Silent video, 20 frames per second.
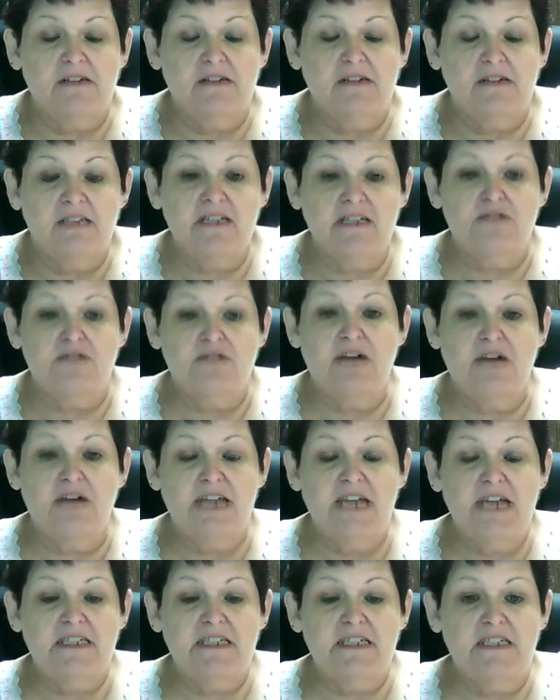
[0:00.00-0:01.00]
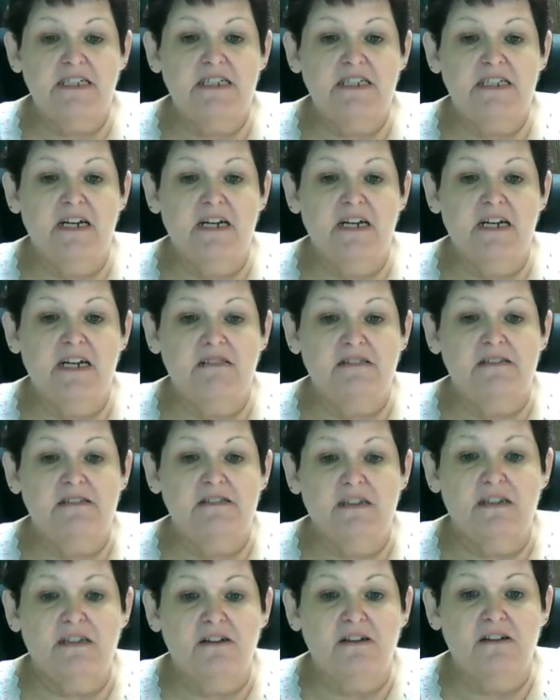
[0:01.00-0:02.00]
I said, grass needs cutting
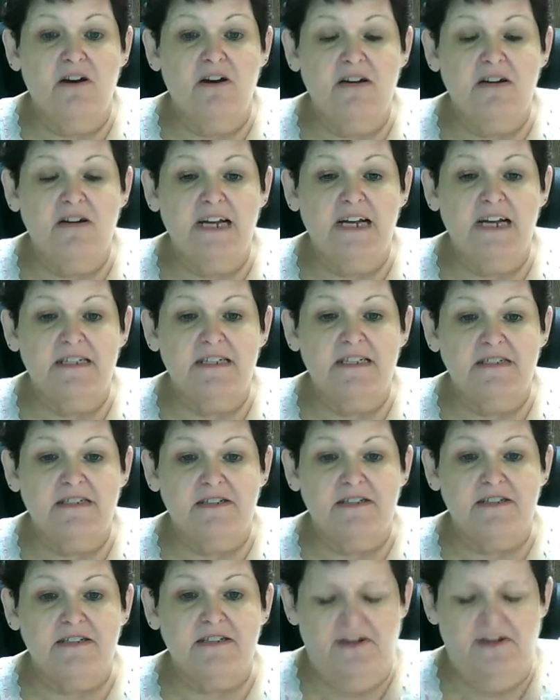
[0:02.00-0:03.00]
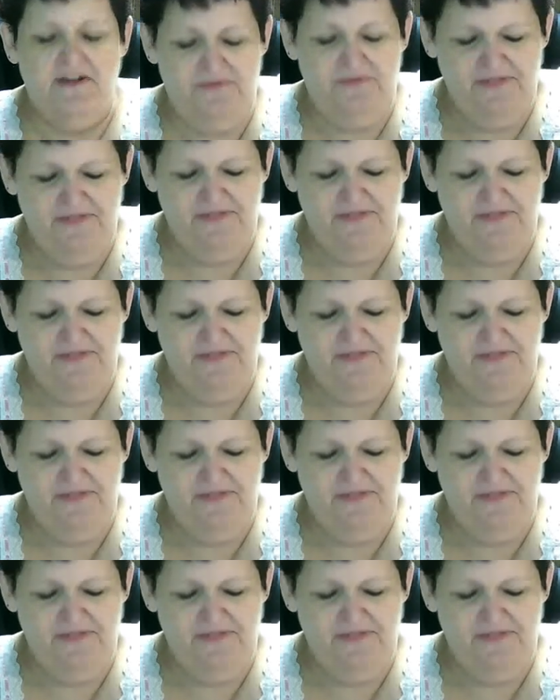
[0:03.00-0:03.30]
and all kinds of stuff.